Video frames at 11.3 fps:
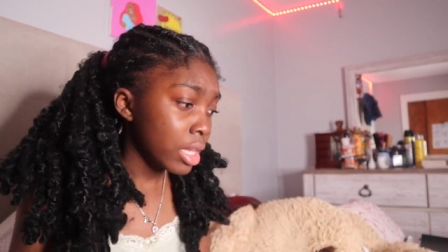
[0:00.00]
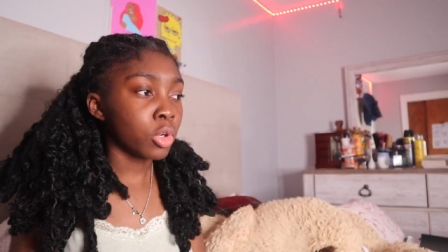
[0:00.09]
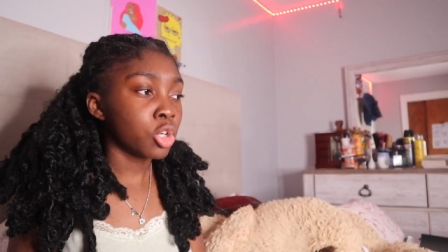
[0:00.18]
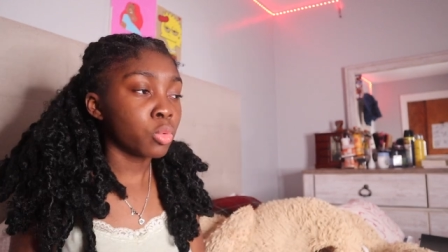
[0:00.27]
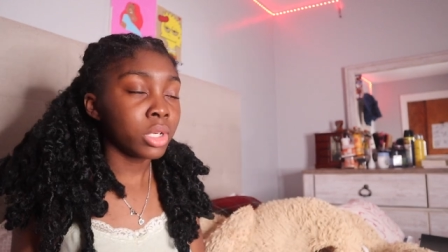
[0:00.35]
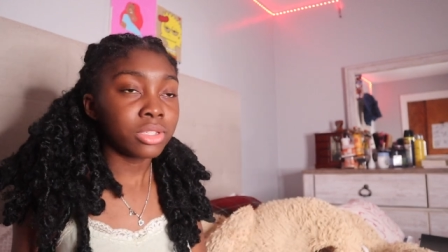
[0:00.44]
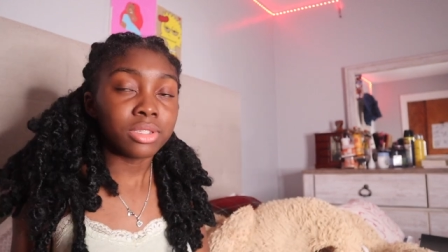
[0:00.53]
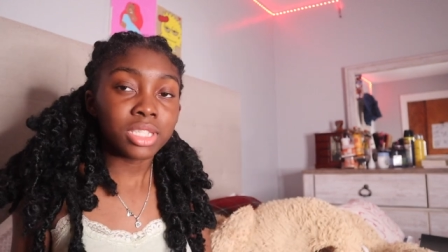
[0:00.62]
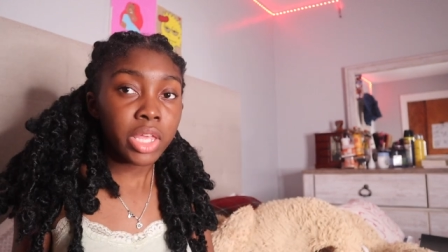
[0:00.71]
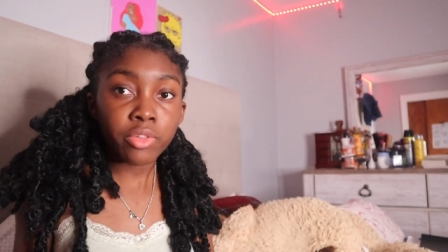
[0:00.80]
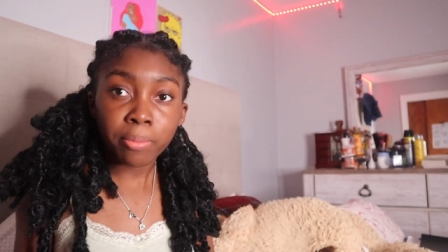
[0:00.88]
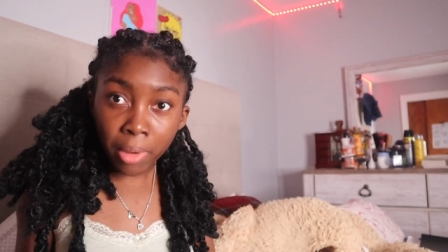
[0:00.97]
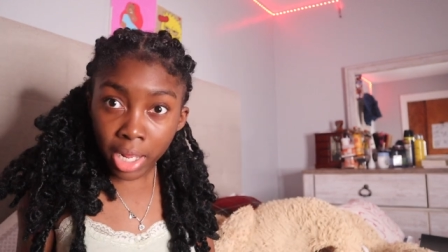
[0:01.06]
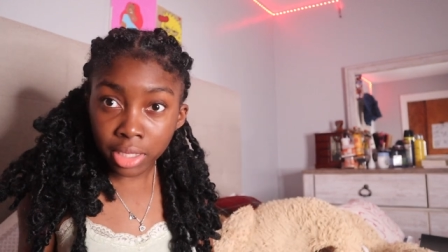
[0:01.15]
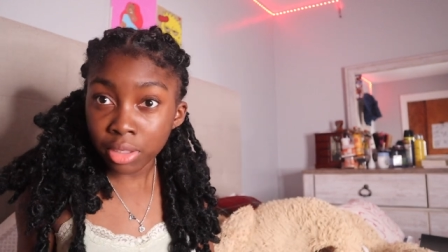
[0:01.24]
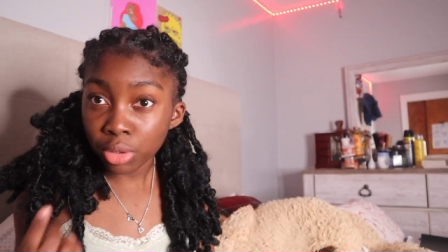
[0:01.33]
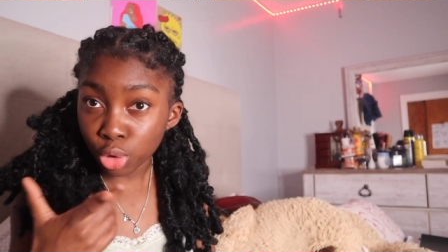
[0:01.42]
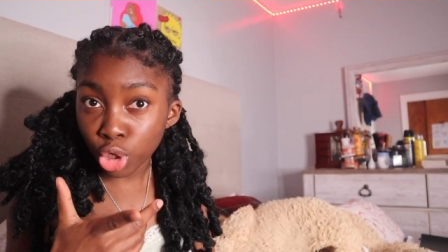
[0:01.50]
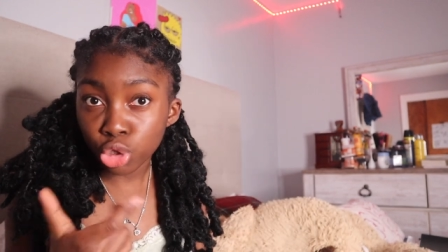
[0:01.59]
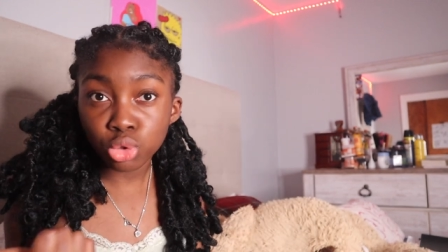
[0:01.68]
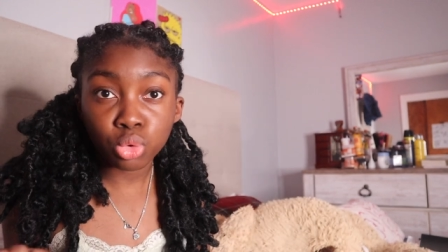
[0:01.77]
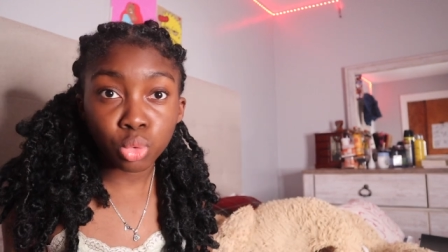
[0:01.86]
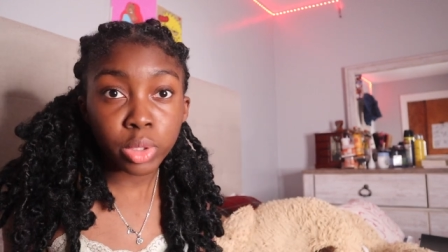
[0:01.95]
101 to saving money, learn
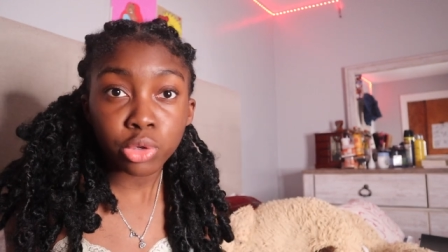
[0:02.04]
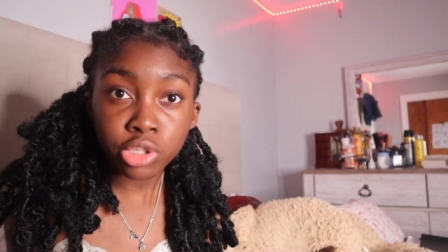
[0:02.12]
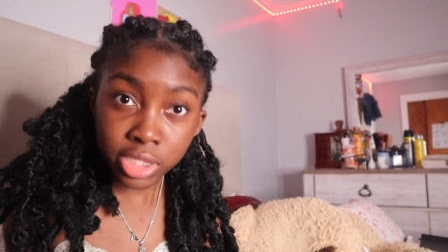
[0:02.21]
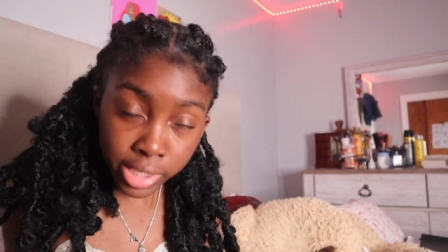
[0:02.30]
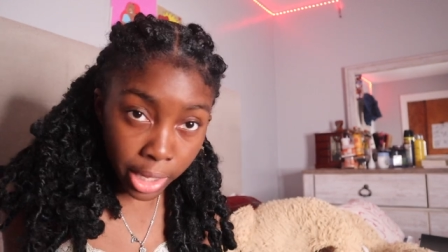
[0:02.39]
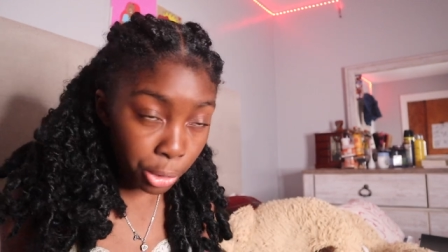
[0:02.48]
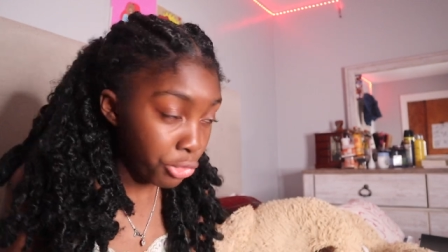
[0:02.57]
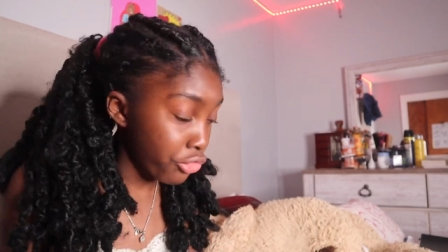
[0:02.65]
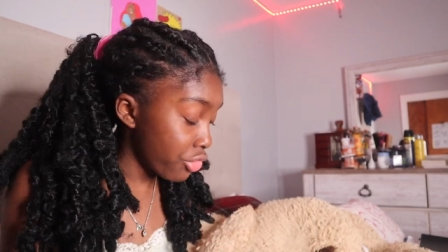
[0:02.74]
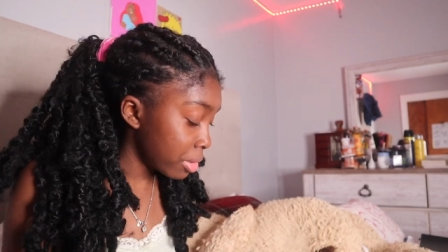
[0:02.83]
to do it yourself.